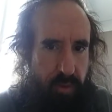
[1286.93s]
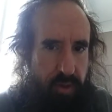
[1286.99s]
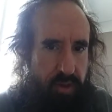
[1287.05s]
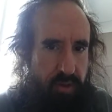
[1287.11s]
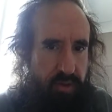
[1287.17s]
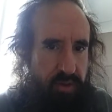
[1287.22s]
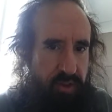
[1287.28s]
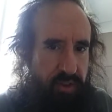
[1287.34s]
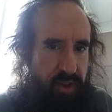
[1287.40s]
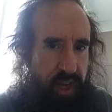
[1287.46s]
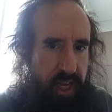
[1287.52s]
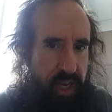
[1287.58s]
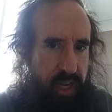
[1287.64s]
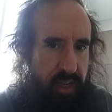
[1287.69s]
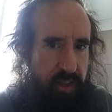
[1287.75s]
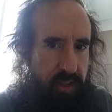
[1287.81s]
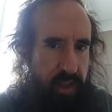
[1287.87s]
there's this
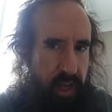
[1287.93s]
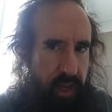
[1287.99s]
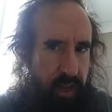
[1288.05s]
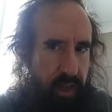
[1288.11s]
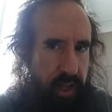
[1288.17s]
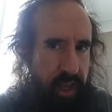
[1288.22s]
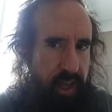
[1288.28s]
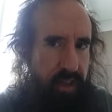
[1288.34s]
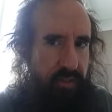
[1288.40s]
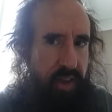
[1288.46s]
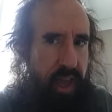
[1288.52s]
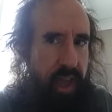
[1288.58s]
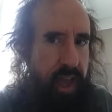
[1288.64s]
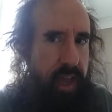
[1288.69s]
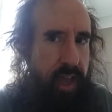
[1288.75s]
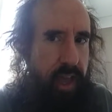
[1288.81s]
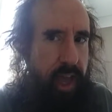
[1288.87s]
idea that if
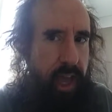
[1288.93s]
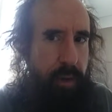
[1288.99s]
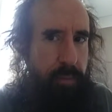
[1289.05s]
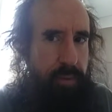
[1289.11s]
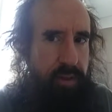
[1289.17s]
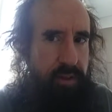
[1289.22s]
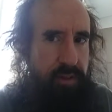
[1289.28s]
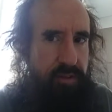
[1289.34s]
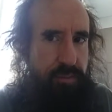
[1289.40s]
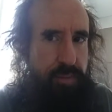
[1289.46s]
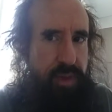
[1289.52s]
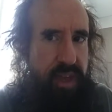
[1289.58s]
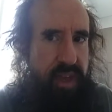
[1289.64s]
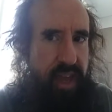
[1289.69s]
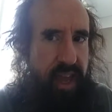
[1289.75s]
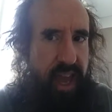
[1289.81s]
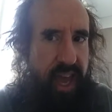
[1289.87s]
A happens,
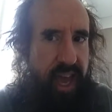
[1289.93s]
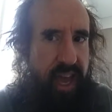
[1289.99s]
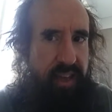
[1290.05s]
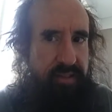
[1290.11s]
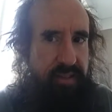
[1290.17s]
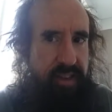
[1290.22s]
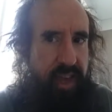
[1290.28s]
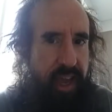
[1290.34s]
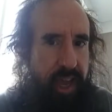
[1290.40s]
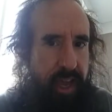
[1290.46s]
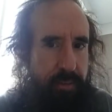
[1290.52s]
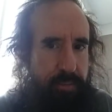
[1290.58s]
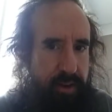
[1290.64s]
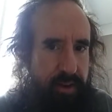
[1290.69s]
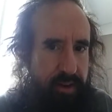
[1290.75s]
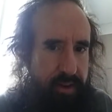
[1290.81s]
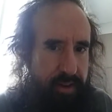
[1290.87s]
B has to
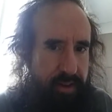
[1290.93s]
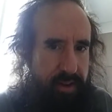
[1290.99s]
happen.